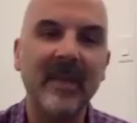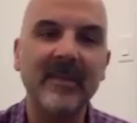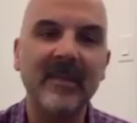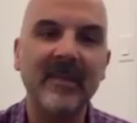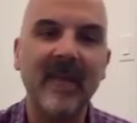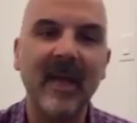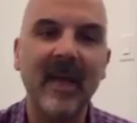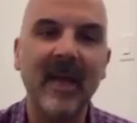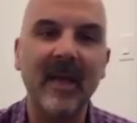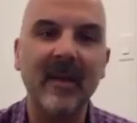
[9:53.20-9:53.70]

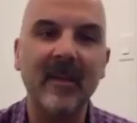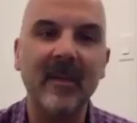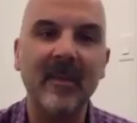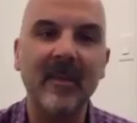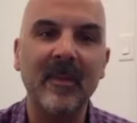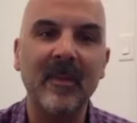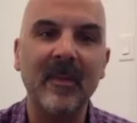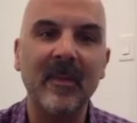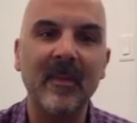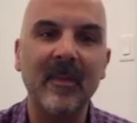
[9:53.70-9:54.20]

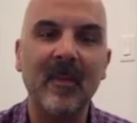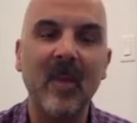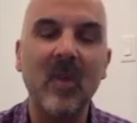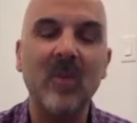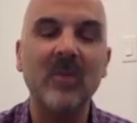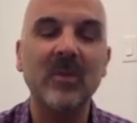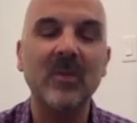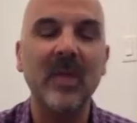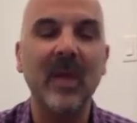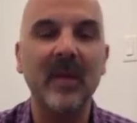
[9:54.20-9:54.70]
on
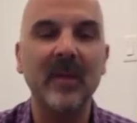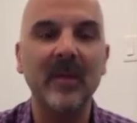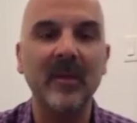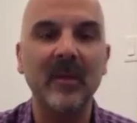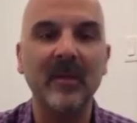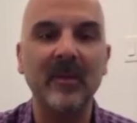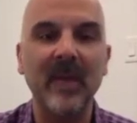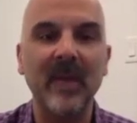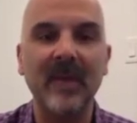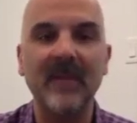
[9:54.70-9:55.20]
mostly on
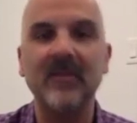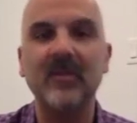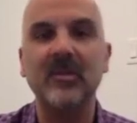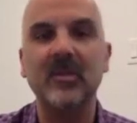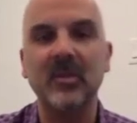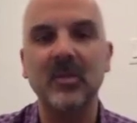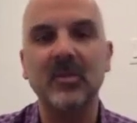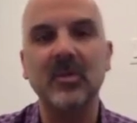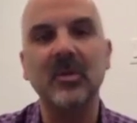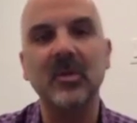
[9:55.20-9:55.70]
their past
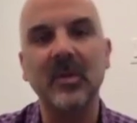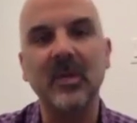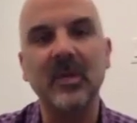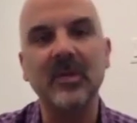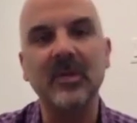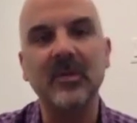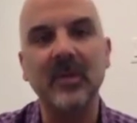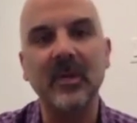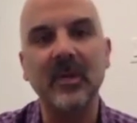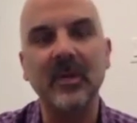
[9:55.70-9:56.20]
surgical
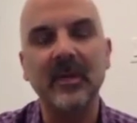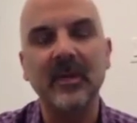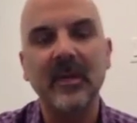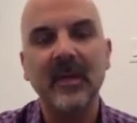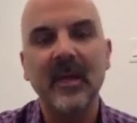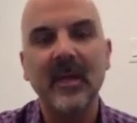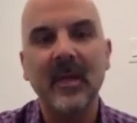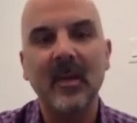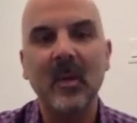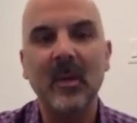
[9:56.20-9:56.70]
history,
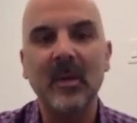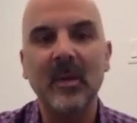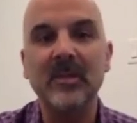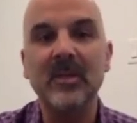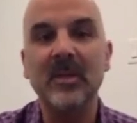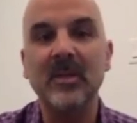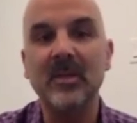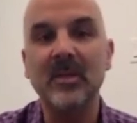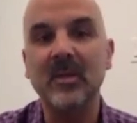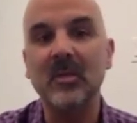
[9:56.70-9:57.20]
what
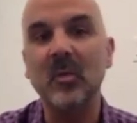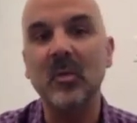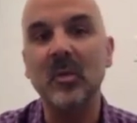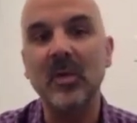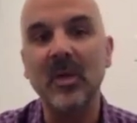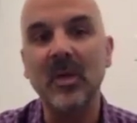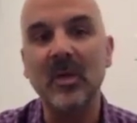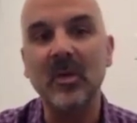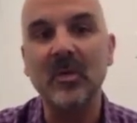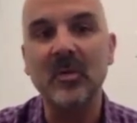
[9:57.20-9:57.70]
incisions were
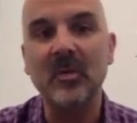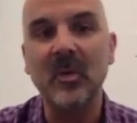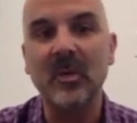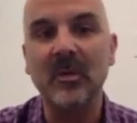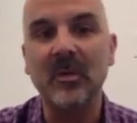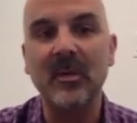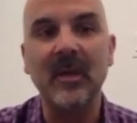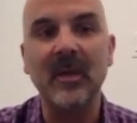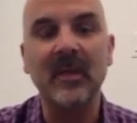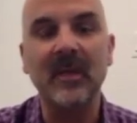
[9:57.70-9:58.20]
used, whether
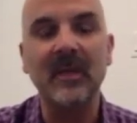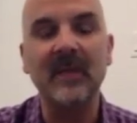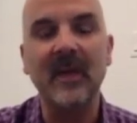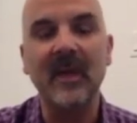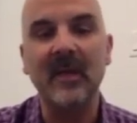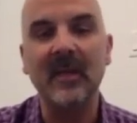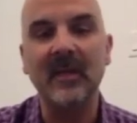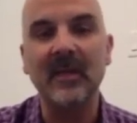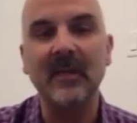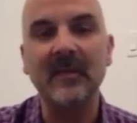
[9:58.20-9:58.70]
or not they've had
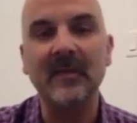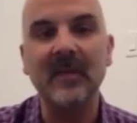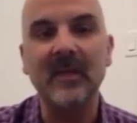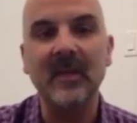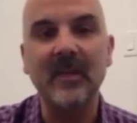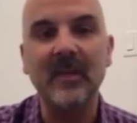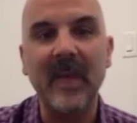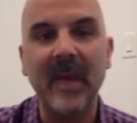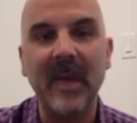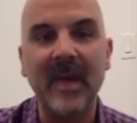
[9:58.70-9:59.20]
a lift in the
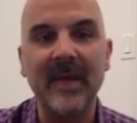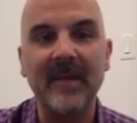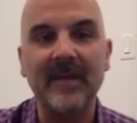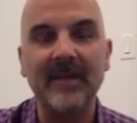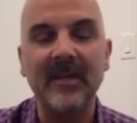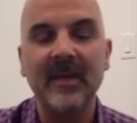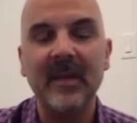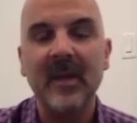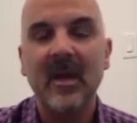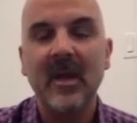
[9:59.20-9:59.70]
past,
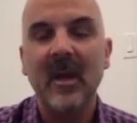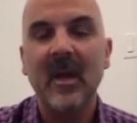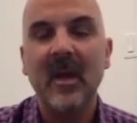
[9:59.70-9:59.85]
mm-hmm.